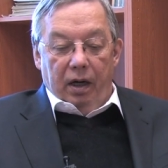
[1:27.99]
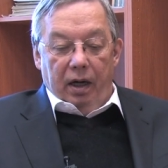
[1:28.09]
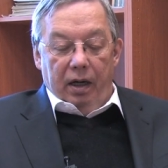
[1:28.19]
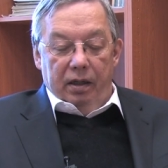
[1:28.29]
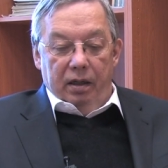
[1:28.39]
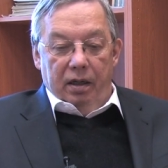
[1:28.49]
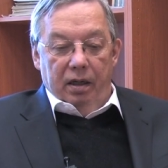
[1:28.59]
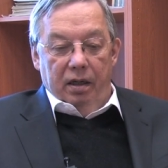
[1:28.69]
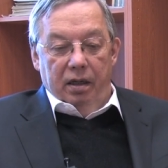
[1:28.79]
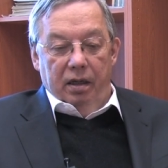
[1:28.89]
I
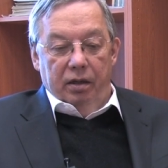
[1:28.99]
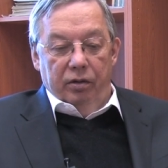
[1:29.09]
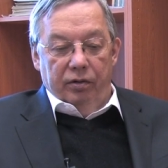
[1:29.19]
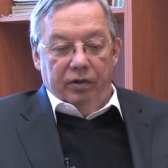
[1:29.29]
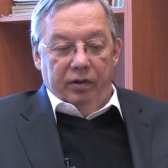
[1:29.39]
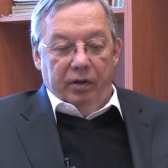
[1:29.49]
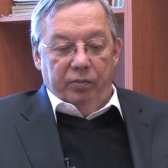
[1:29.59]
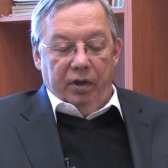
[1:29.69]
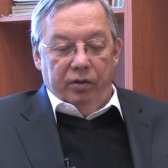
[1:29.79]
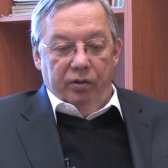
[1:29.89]
used the
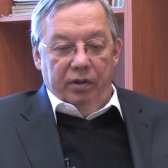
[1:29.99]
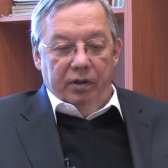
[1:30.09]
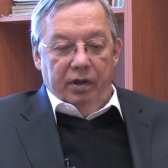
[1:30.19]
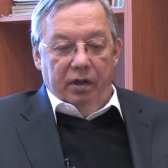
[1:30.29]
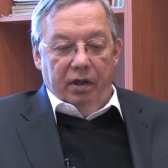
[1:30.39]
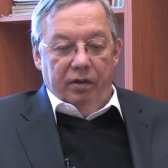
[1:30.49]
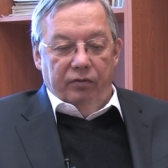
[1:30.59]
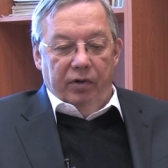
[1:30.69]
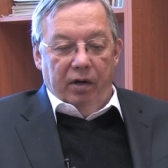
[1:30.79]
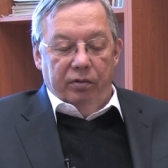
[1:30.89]
opportunity
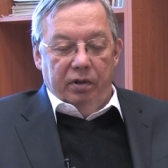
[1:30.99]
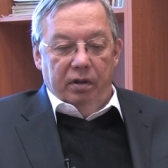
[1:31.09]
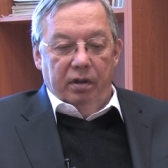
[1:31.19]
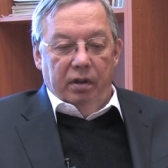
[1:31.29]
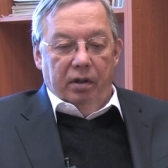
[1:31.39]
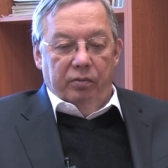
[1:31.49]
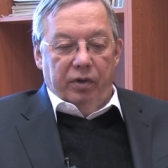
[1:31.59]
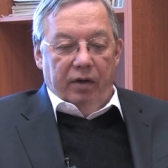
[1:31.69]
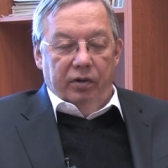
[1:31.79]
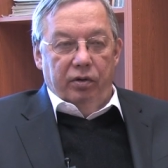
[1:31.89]
and found
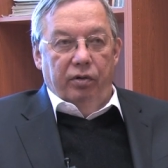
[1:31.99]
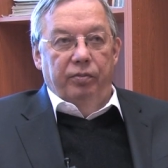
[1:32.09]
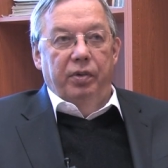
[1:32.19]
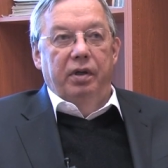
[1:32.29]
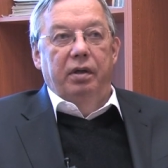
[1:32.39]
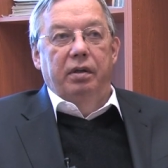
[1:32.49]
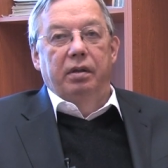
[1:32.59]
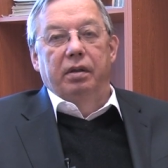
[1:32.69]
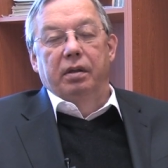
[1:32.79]
private company,